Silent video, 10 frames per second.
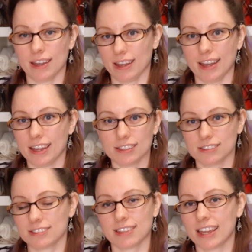and
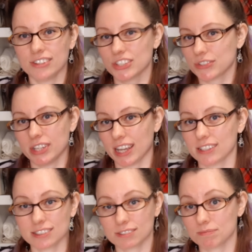that industry
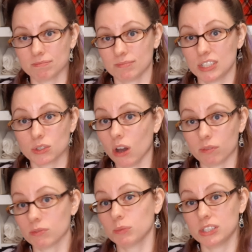has gone.
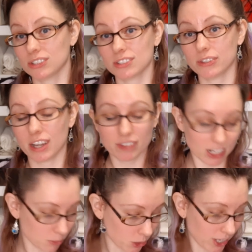We just don't have that
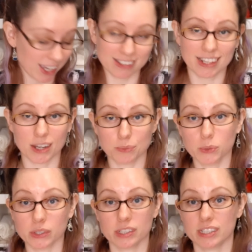anymore, and now
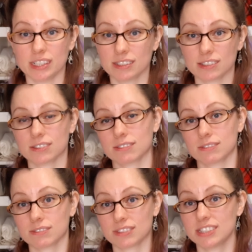wool is
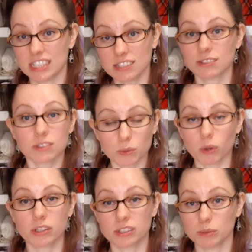decent
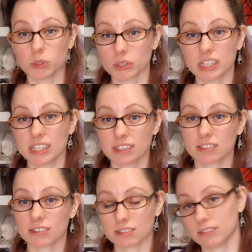quality wool
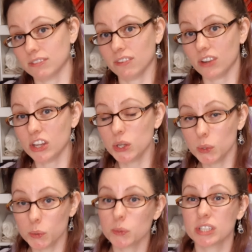is
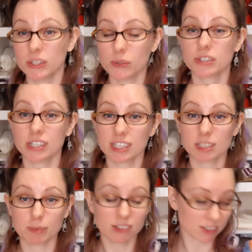hugely
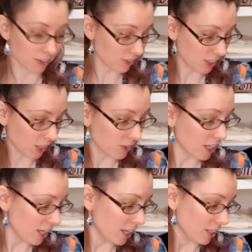expensive. You know,
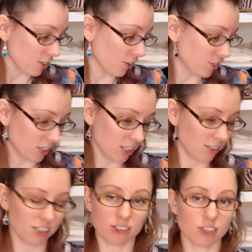often
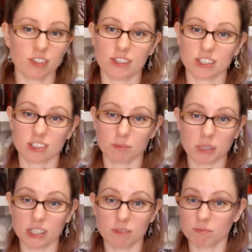something like this can
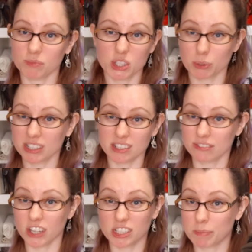be
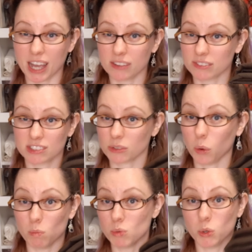£20-30 or
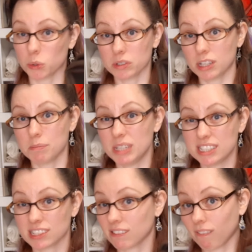more a metre,